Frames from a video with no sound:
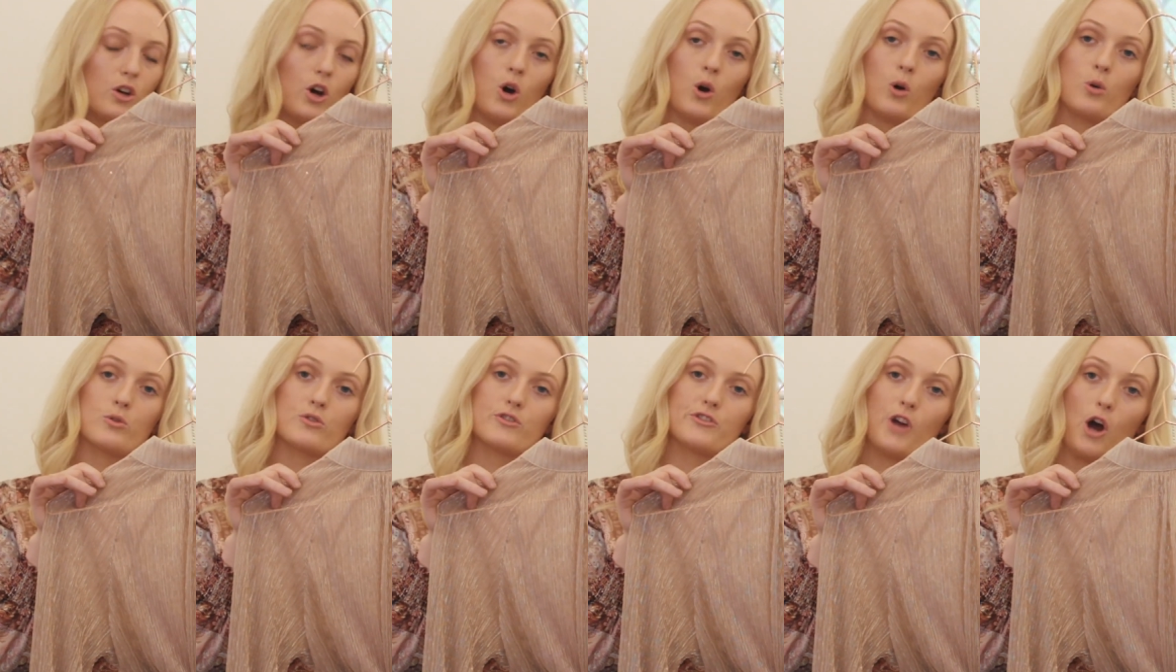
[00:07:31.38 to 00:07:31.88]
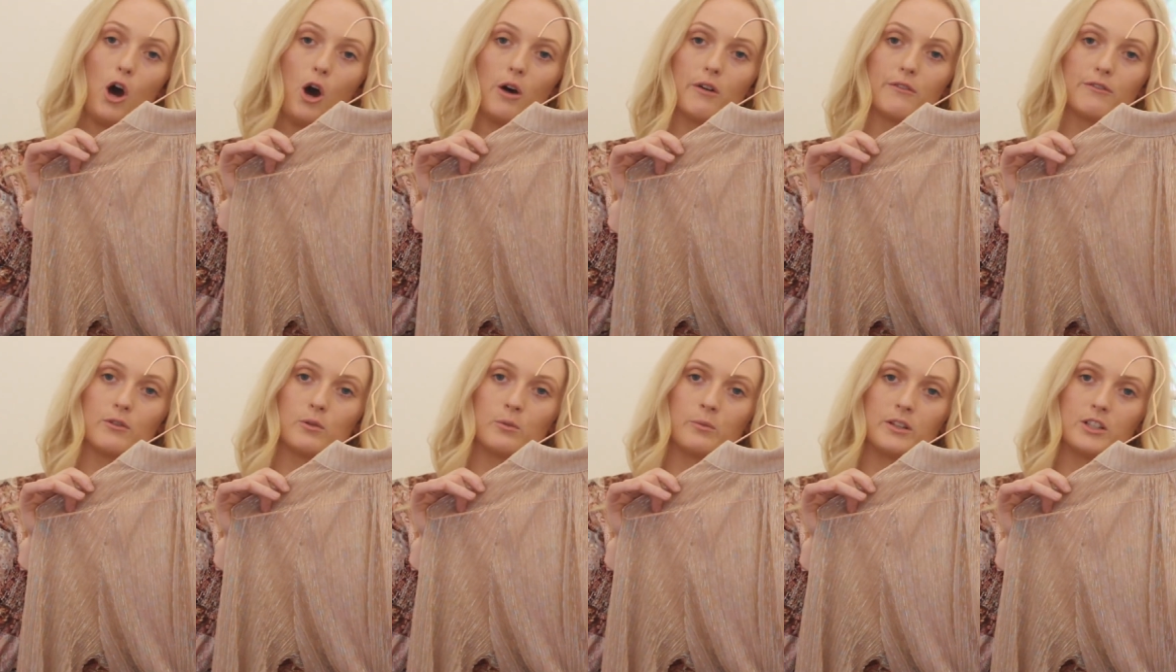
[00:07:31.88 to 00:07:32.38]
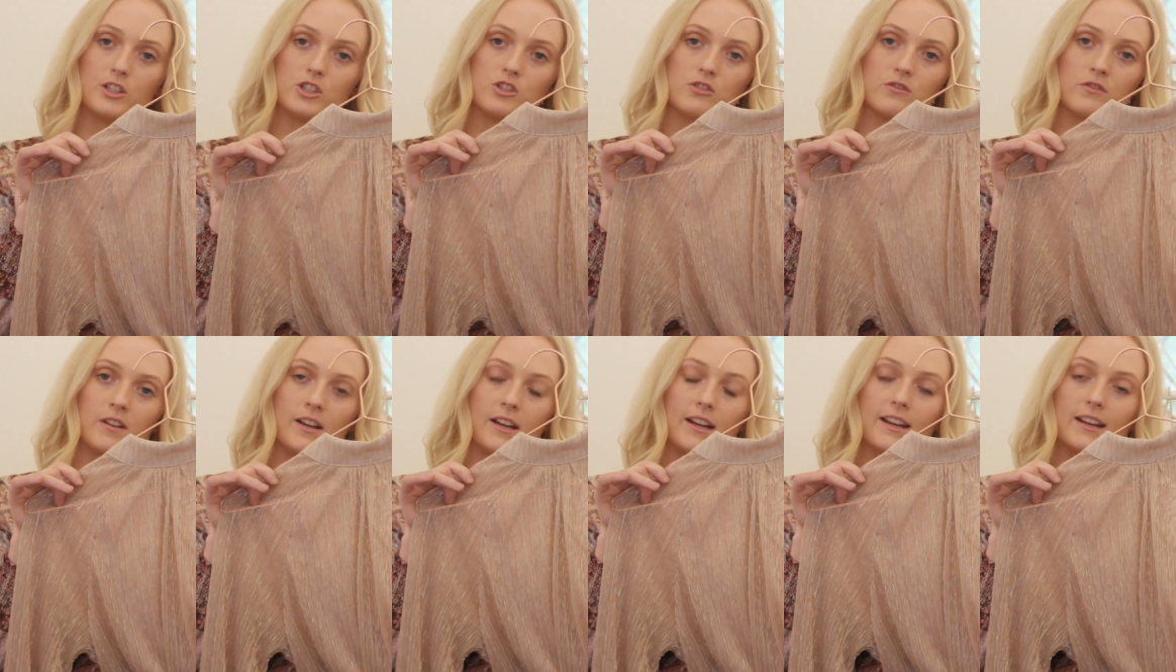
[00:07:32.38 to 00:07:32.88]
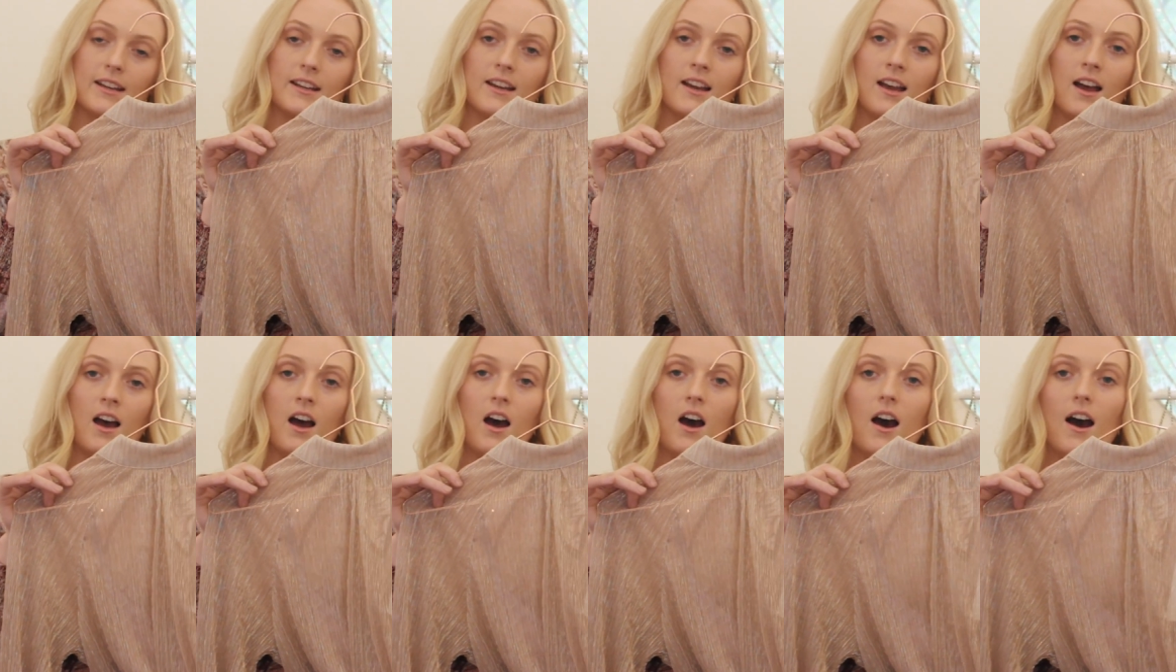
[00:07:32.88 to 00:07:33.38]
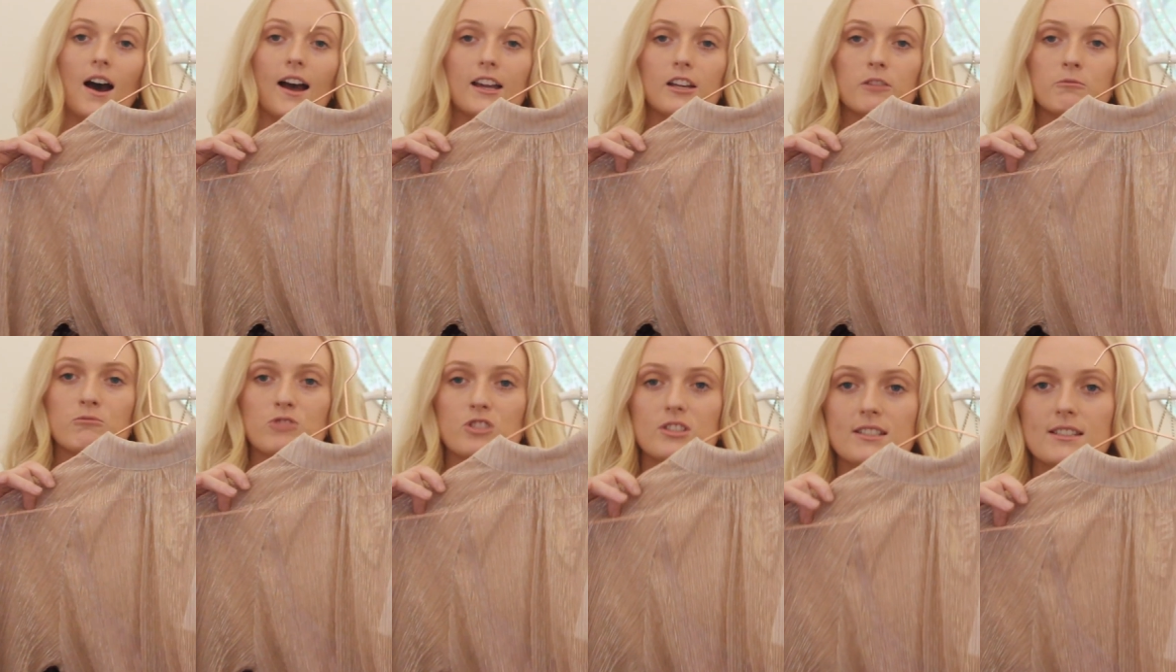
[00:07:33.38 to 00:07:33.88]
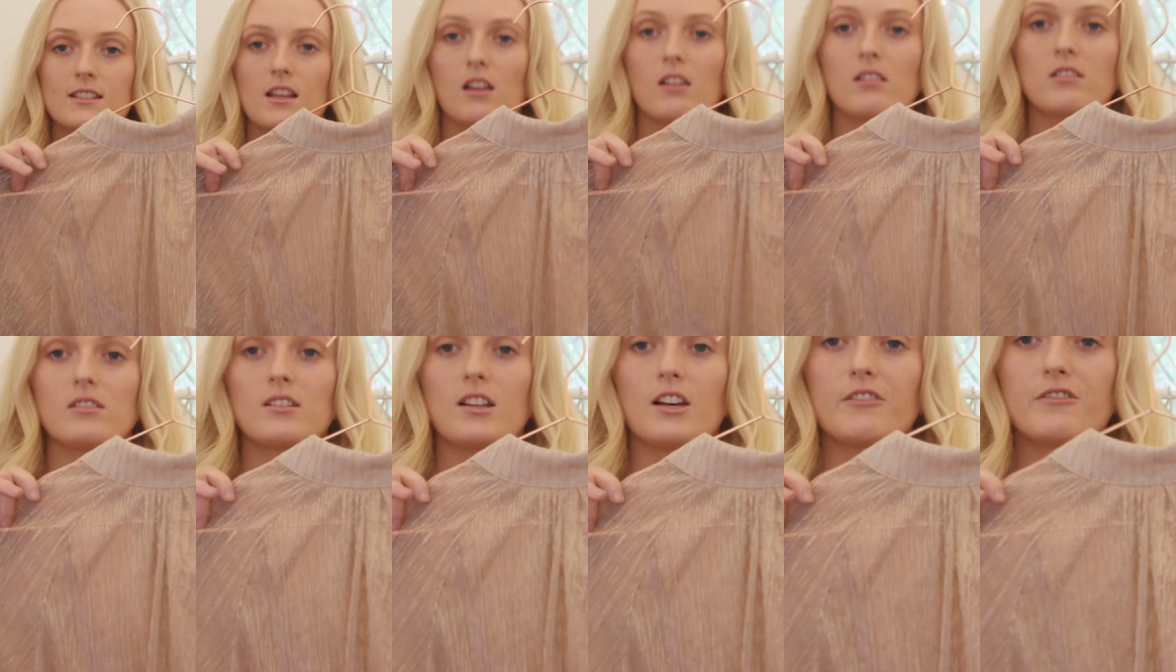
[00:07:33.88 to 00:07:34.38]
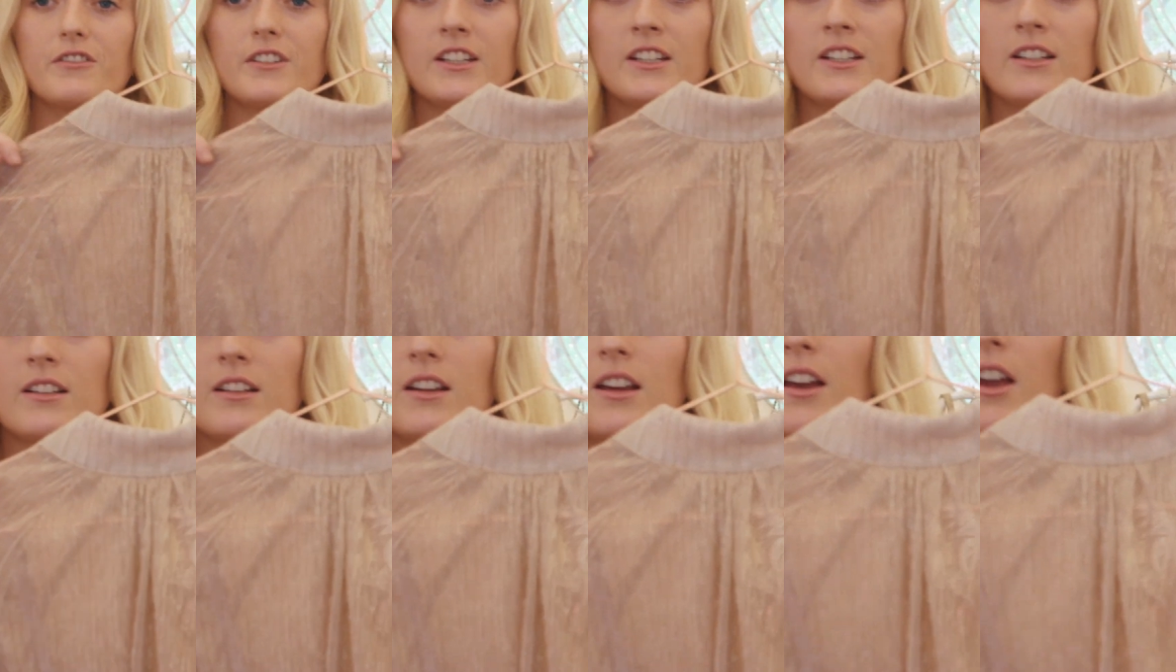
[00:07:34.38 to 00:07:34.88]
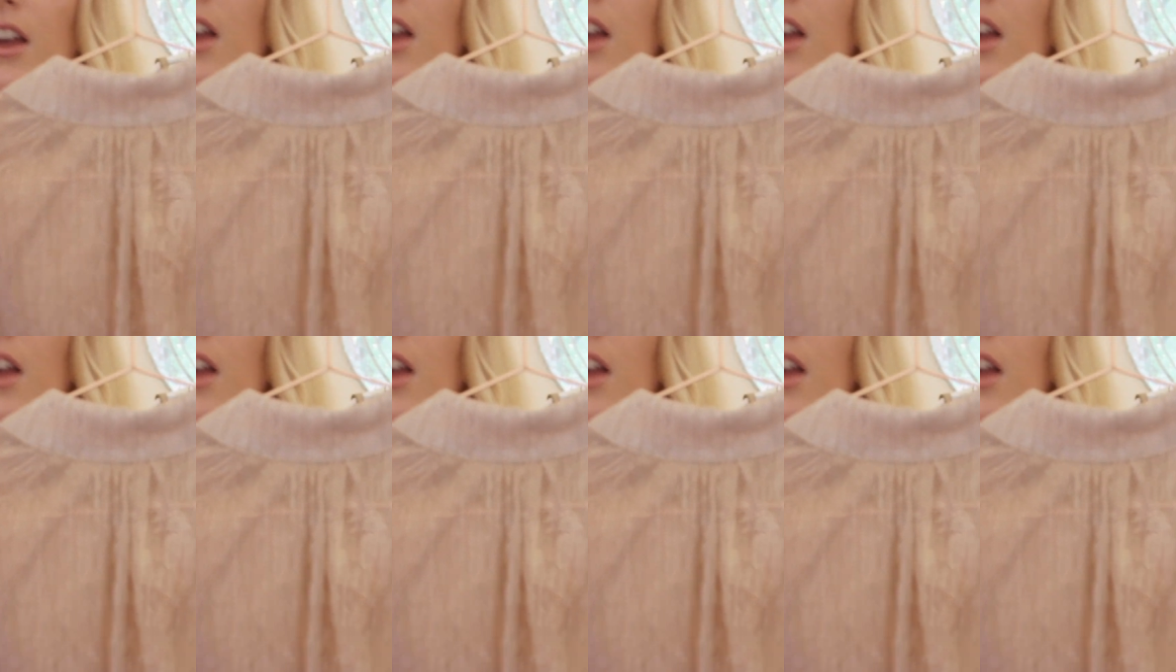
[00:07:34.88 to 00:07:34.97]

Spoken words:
gold top from Witchery. I am just loving